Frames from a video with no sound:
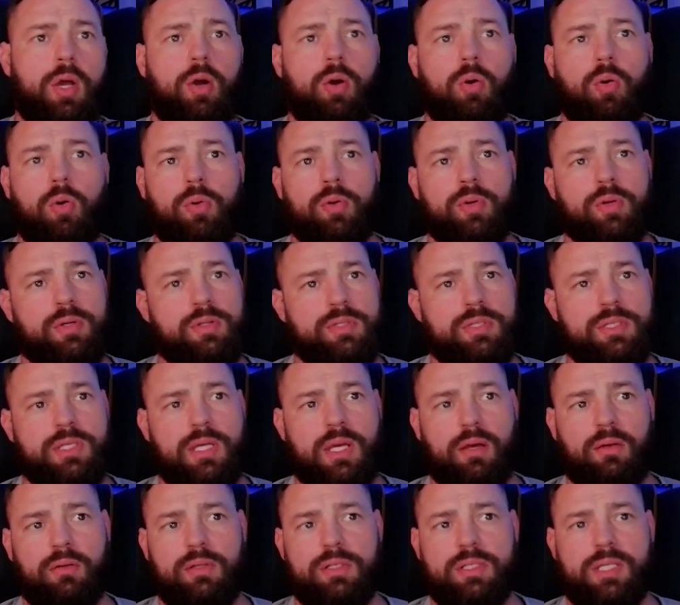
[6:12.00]
or you can
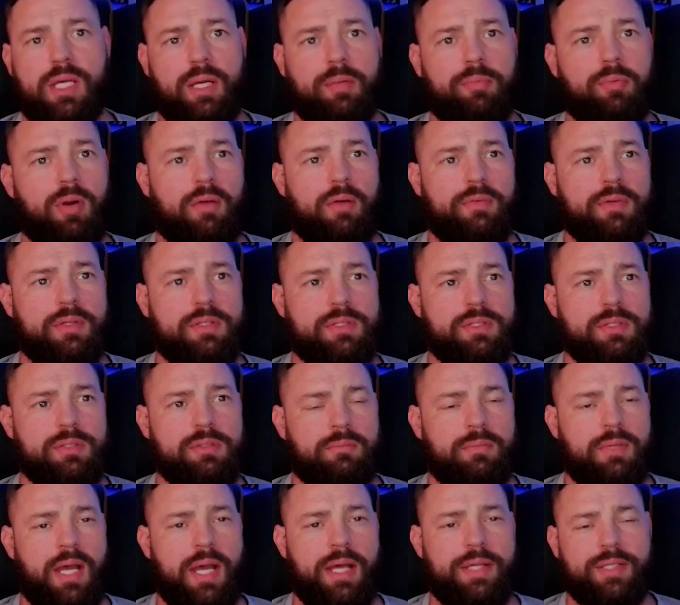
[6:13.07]
sell and take profits.
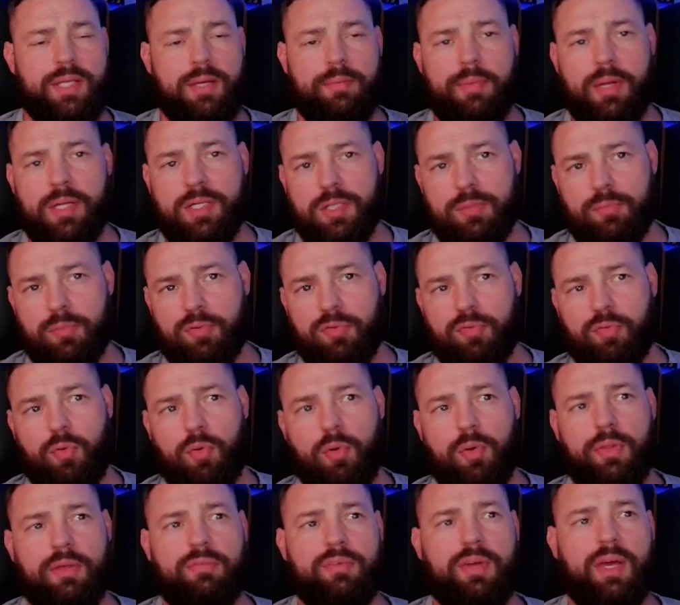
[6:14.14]
As I mentioned
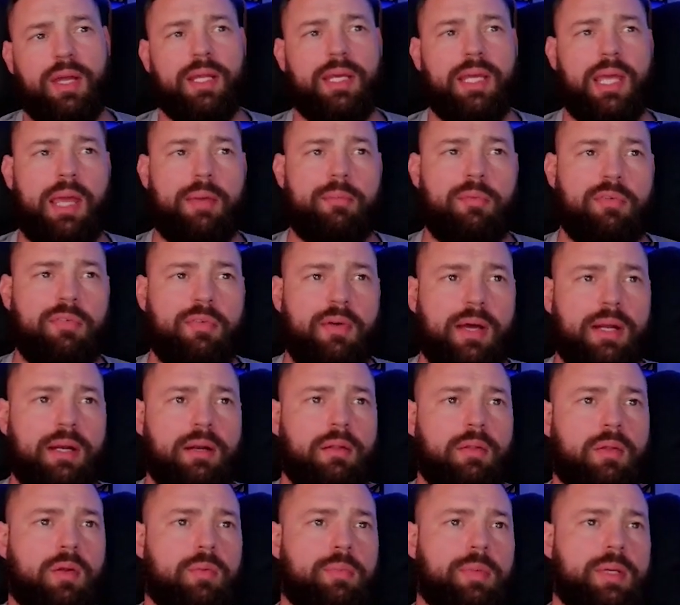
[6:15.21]
before, they've kind of gamified it
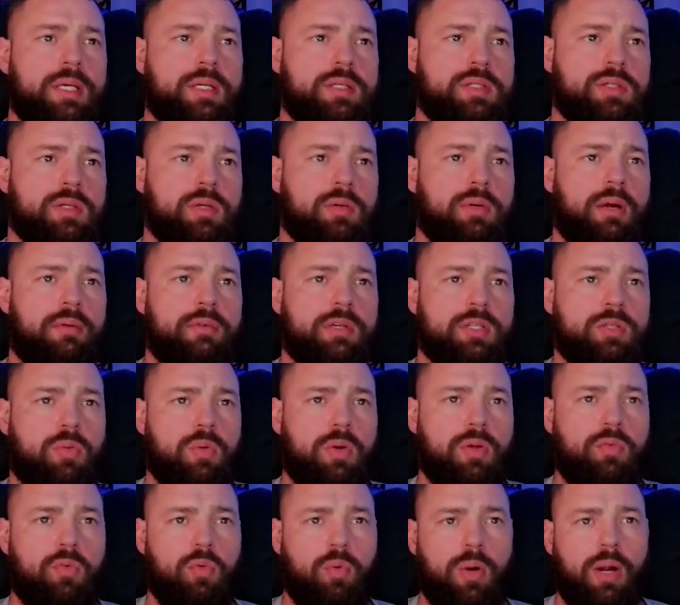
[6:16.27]
a little bit. So every
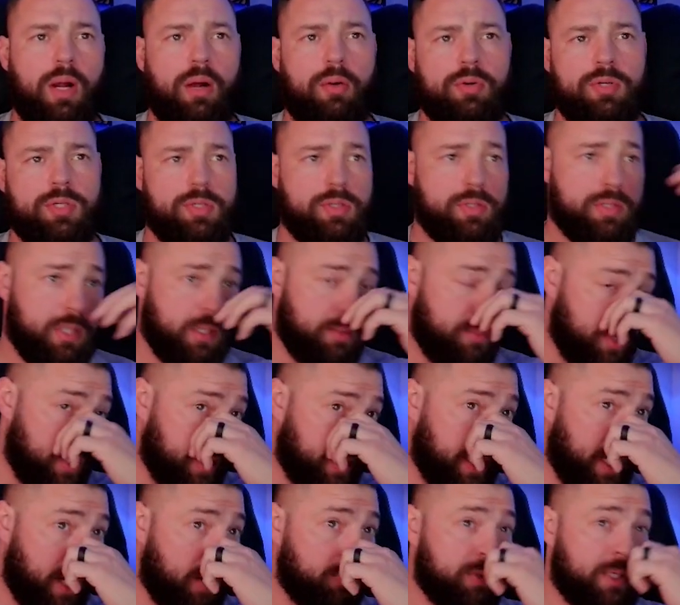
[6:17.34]
24 hours, there's going to be a
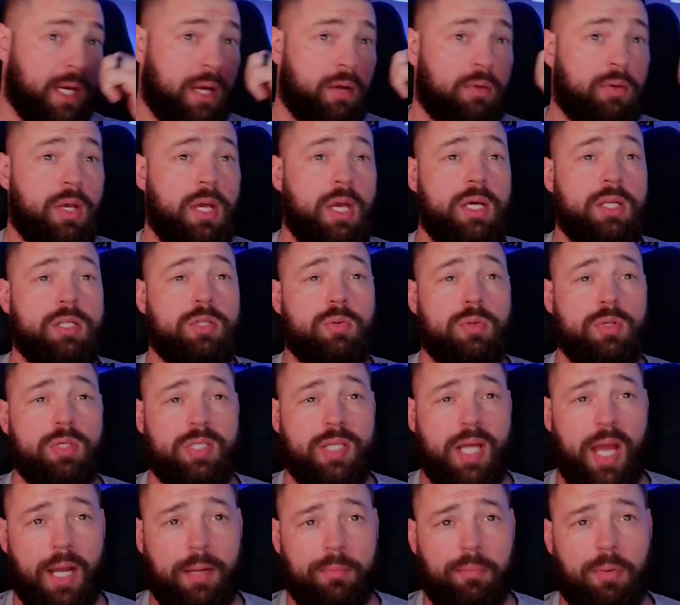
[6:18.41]
countdown to a
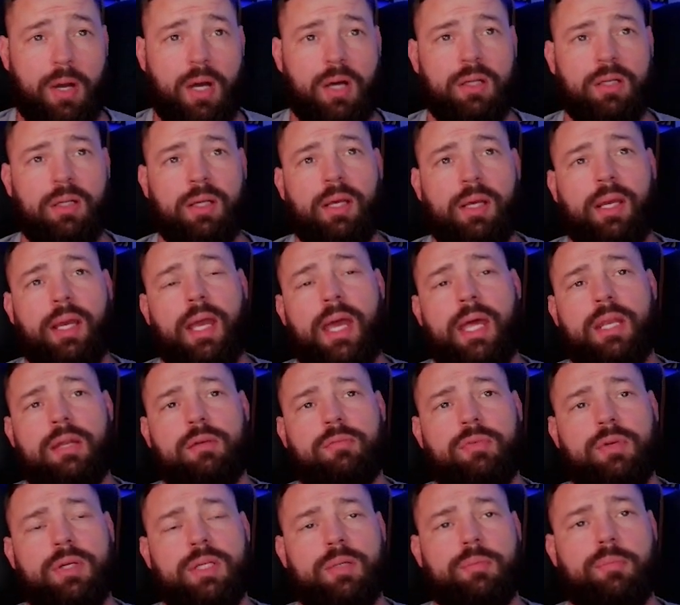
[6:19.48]
jackpot, and
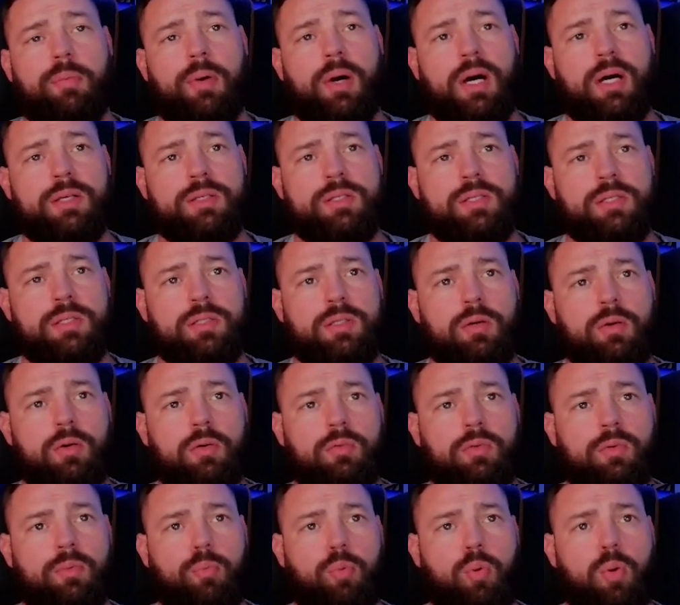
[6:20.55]
every deposit
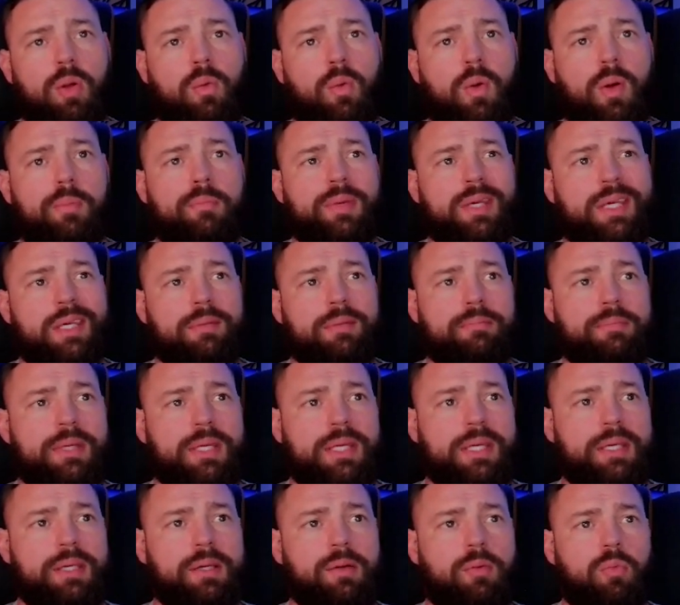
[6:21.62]
over 0.1
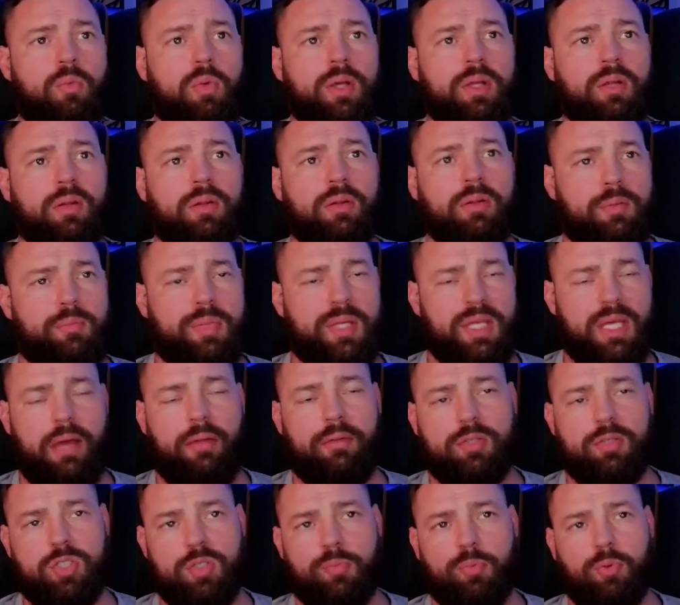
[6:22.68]
BNB will be
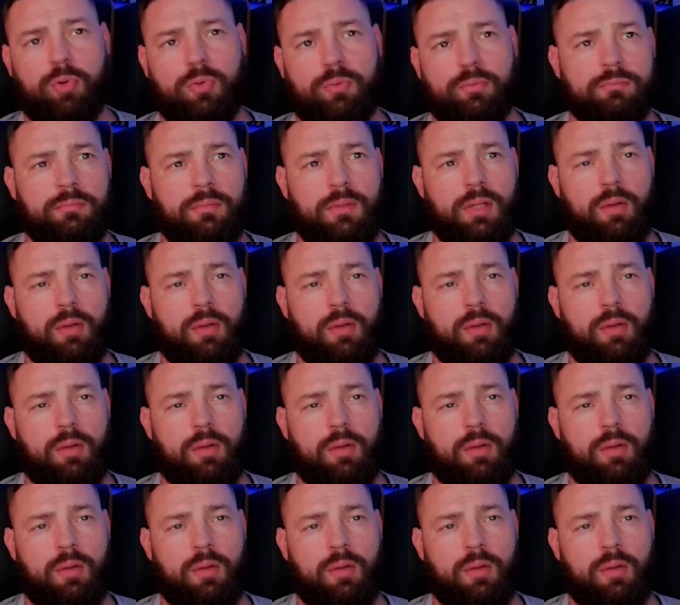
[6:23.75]
eligible.